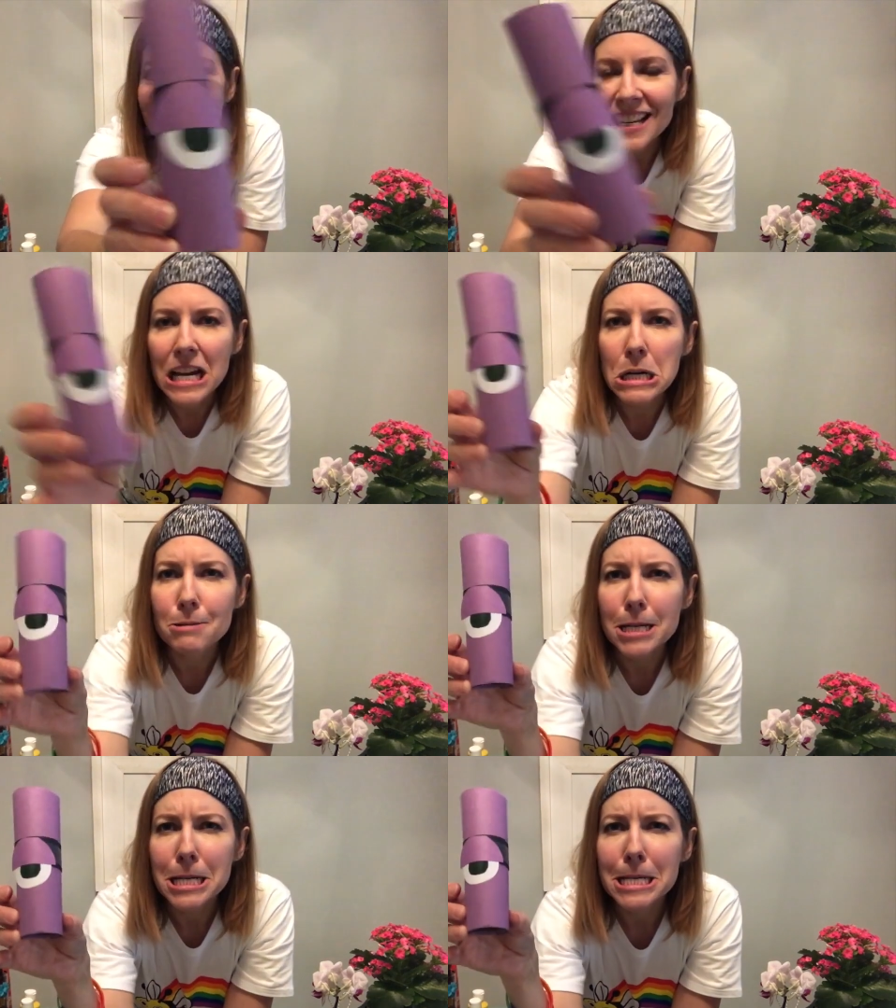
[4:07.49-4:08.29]
Now
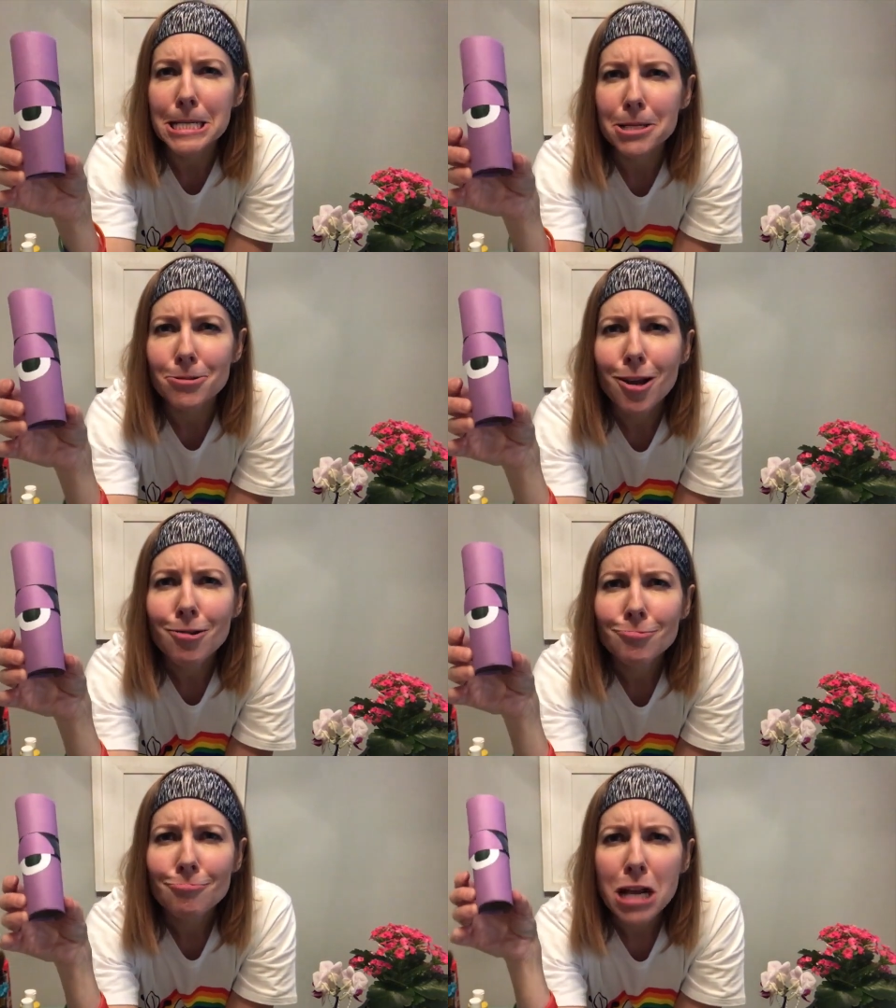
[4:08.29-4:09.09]
we need his
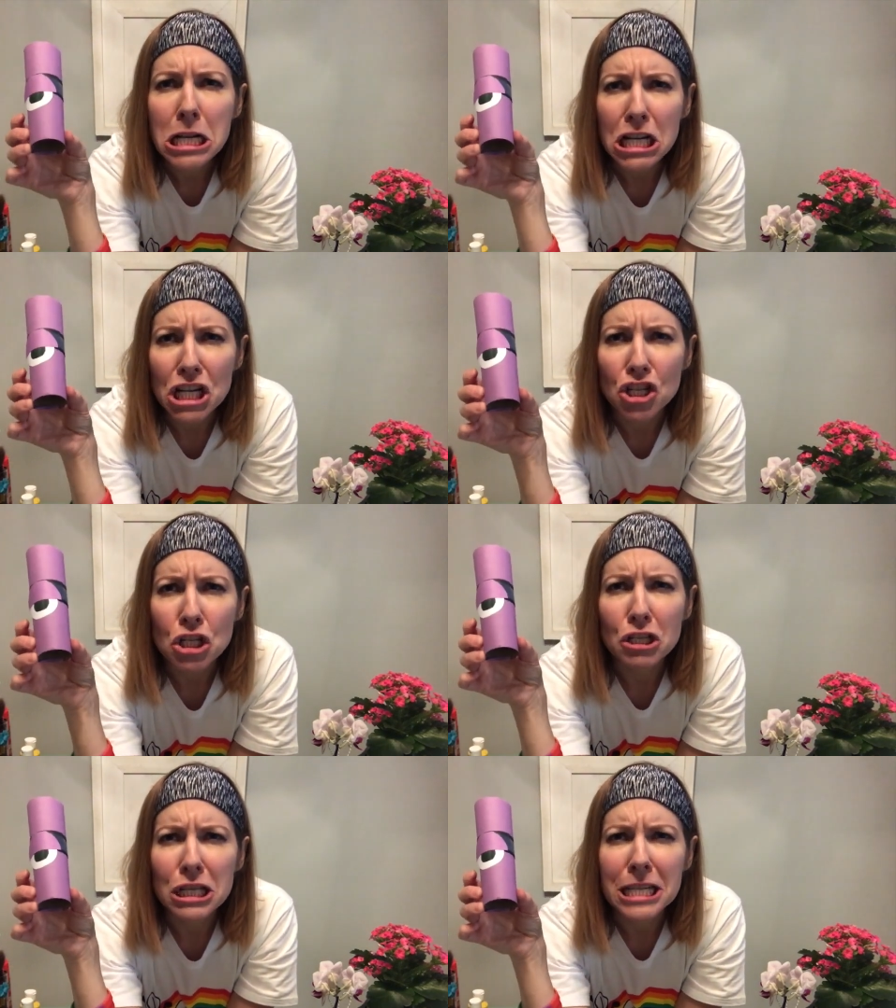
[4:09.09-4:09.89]

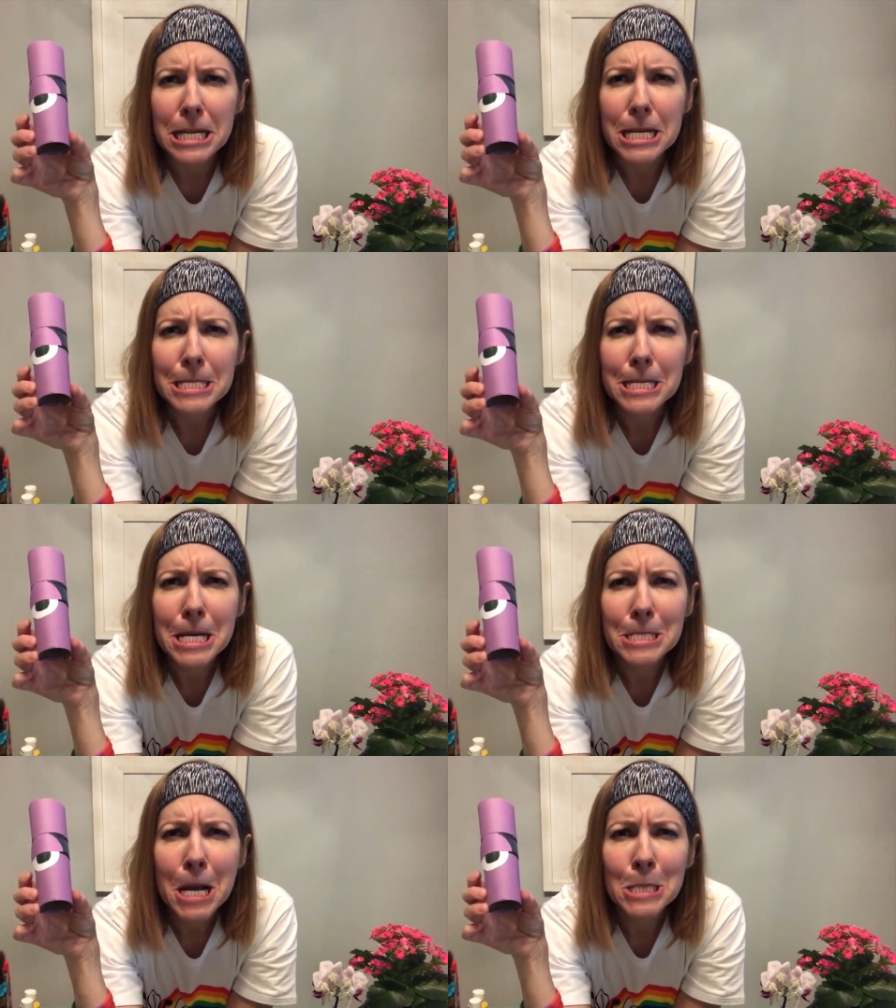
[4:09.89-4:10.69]
toothy
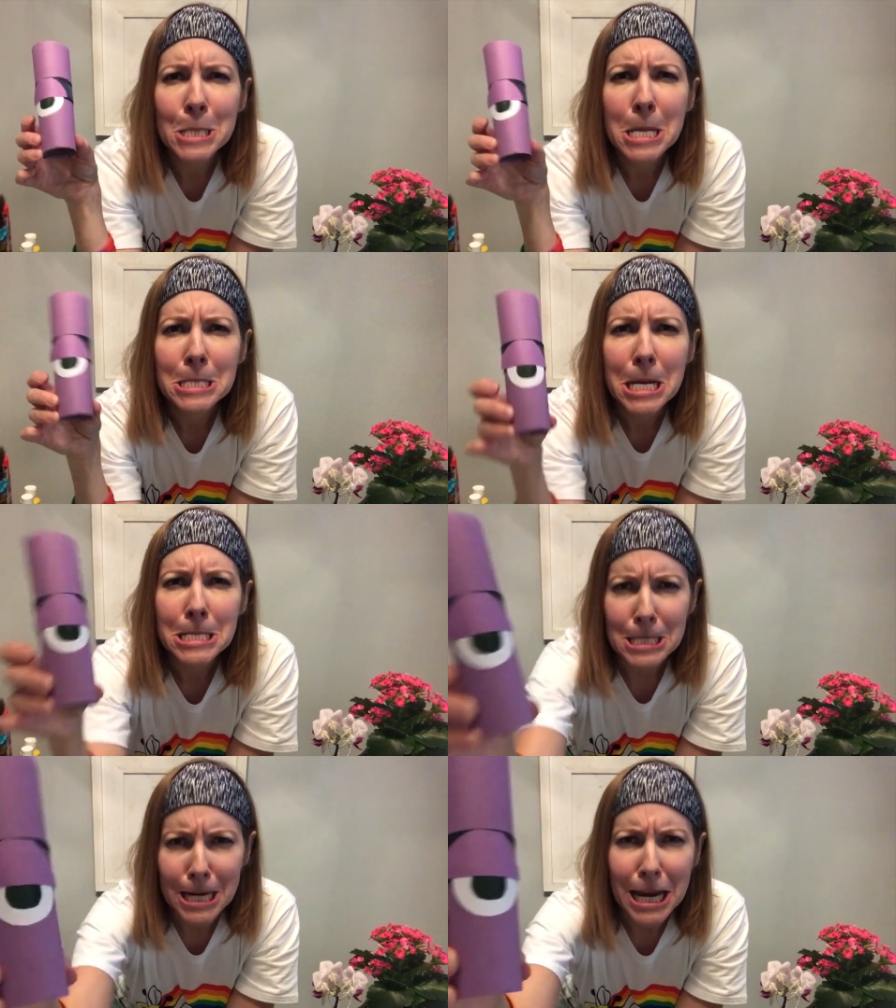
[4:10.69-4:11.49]

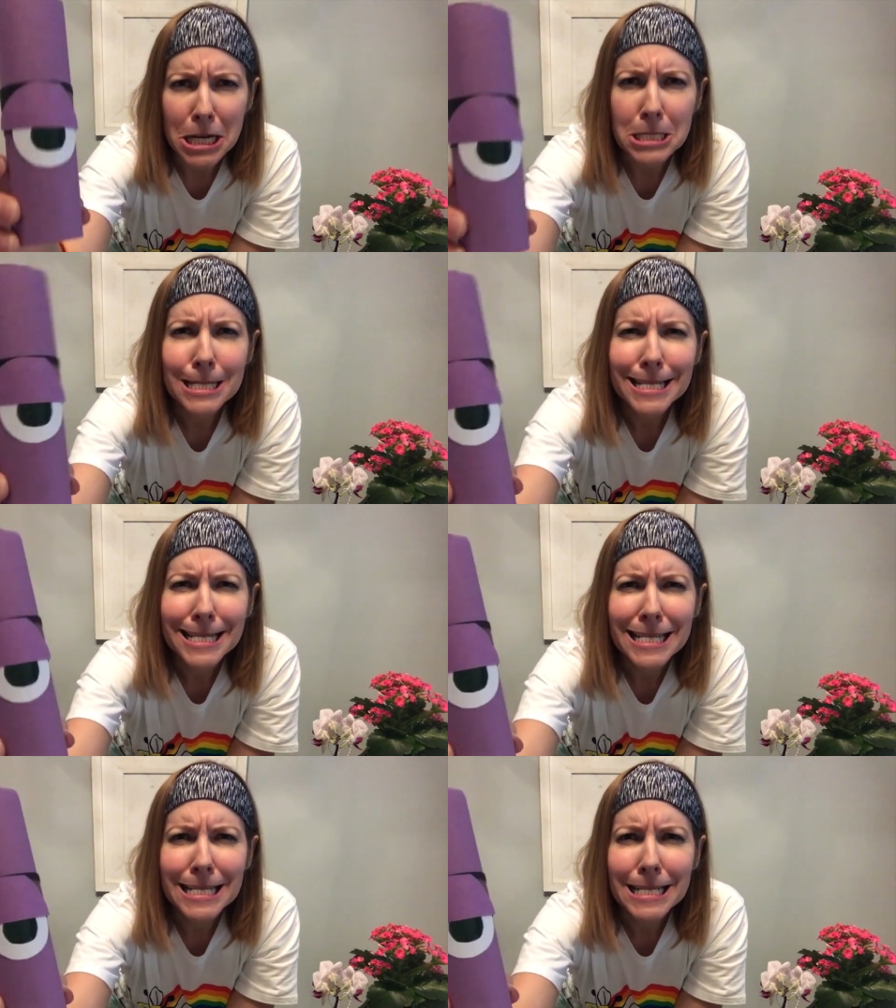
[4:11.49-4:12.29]
grin
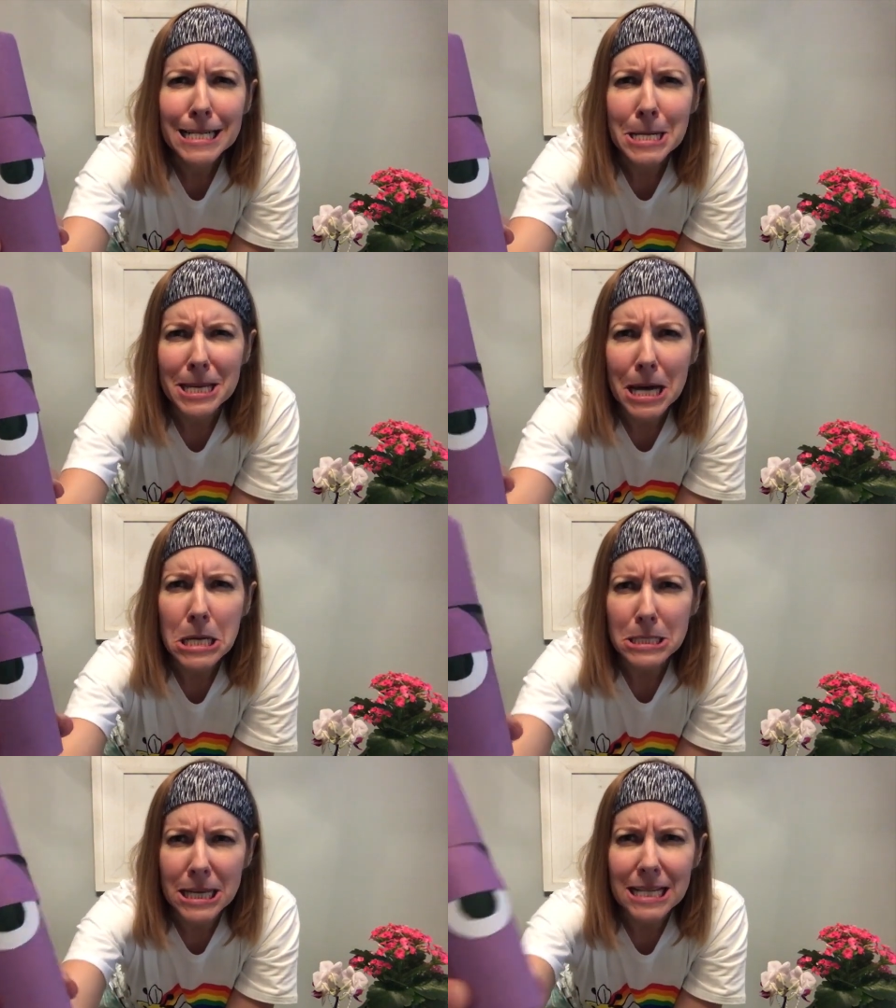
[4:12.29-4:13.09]
with all
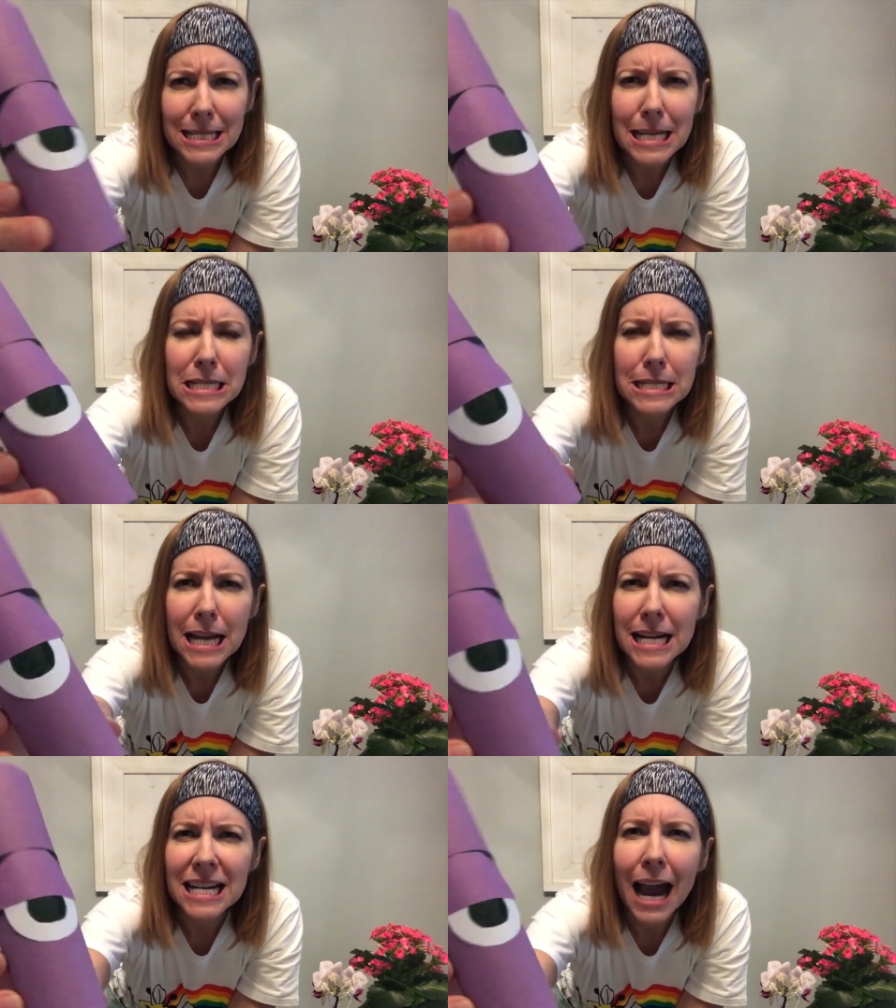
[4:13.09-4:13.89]
of his teeth
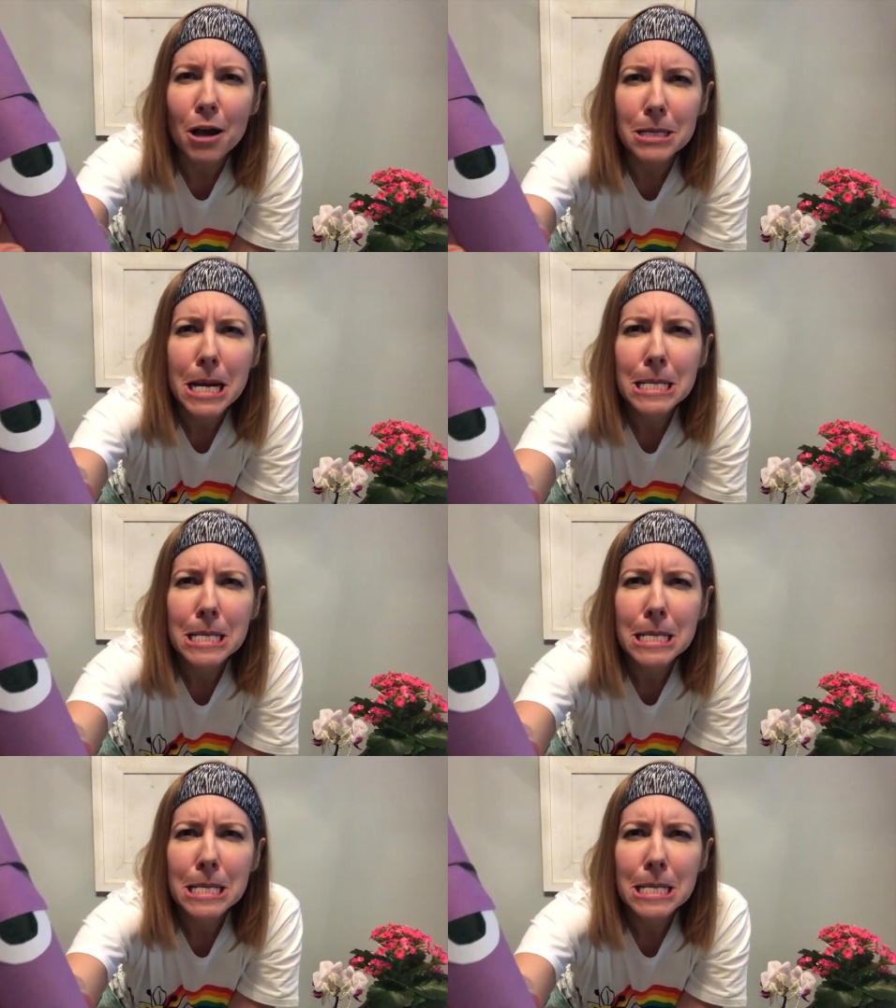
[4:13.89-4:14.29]
sticking out.